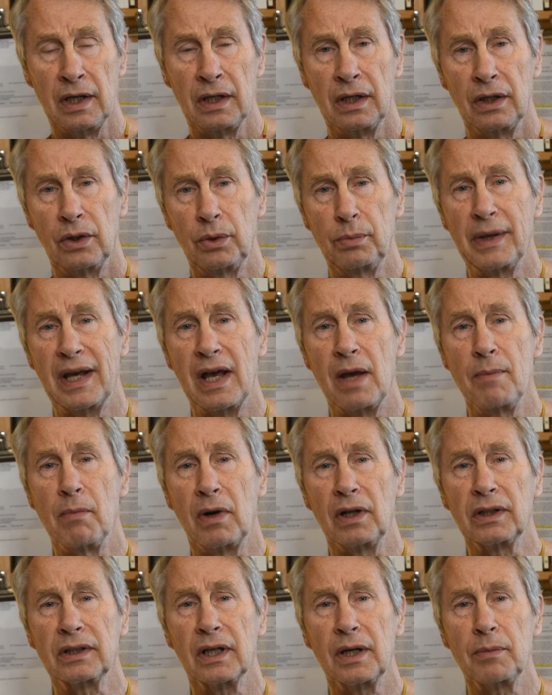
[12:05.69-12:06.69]
it would be a
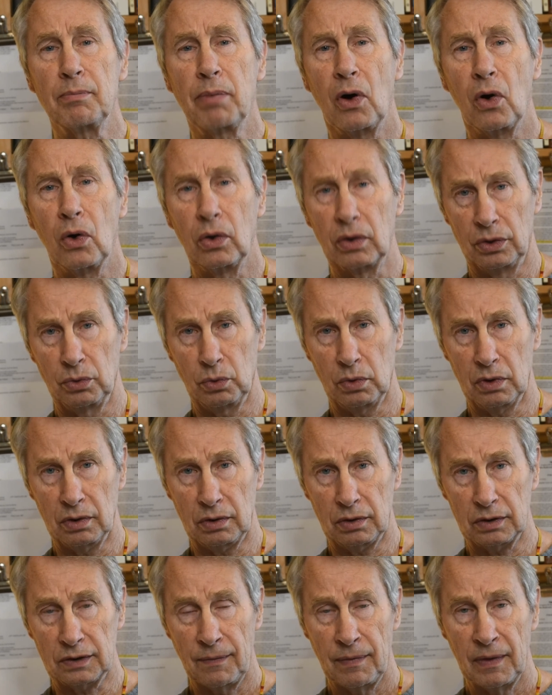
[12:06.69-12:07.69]
multipolar
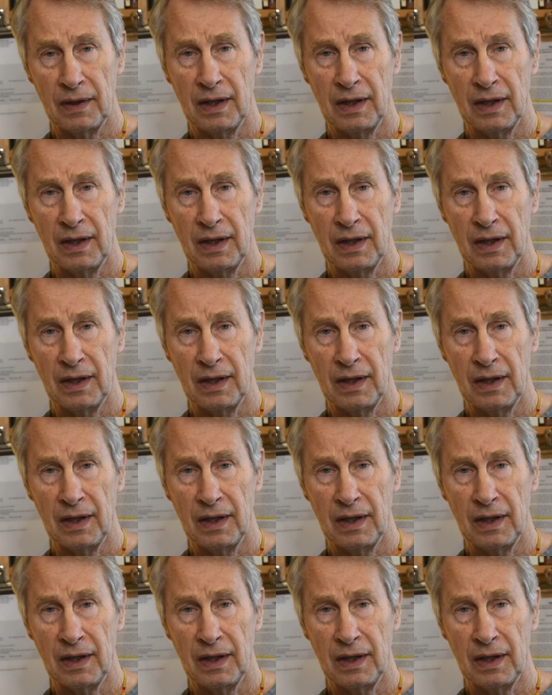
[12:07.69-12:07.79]
world,